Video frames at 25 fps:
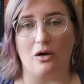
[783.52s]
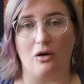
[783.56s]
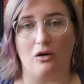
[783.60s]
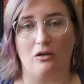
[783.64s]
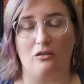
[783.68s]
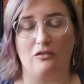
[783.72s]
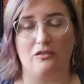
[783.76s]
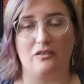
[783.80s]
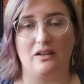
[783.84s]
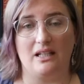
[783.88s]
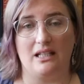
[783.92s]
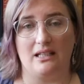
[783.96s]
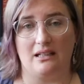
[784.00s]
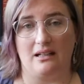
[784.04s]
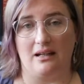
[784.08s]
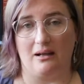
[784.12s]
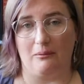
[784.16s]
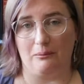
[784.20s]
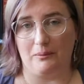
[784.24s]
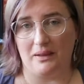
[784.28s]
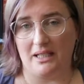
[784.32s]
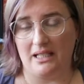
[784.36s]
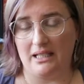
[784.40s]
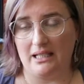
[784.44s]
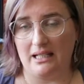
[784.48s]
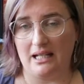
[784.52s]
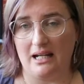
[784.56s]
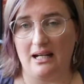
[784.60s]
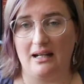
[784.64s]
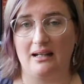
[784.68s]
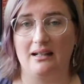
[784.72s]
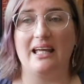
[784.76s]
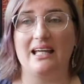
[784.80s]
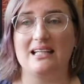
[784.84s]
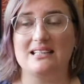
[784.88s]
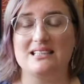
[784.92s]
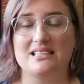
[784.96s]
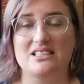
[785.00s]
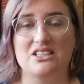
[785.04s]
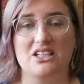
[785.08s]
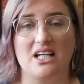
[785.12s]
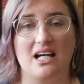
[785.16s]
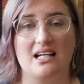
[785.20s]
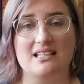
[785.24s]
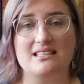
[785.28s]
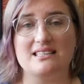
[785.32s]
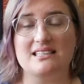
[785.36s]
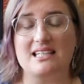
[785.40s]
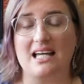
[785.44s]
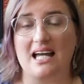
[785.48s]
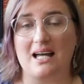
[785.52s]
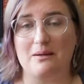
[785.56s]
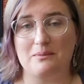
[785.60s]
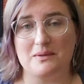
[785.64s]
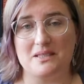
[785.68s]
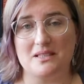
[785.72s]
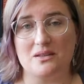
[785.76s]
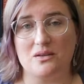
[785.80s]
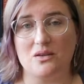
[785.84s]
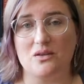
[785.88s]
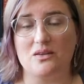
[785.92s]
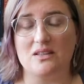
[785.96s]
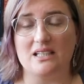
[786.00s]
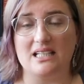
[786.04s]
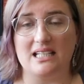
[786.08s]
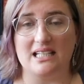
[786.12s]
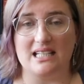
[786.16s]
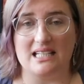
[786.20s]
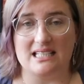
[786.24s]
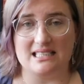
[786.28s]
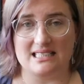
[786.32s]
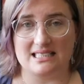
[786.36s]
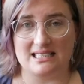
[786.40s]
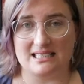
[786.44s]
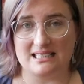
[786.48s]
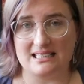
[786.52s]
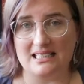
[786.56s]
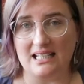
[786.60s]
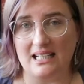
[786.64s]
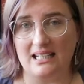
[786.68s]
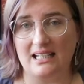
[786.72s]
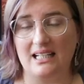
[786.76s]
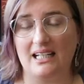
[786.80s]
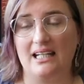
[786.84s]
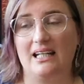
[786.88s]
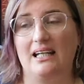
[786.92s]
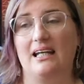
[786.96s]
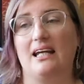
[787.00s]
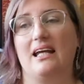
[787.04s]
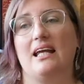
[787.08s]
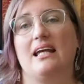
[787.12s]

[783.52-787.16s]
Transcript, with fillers: of it up here. It's just absolutely stunning.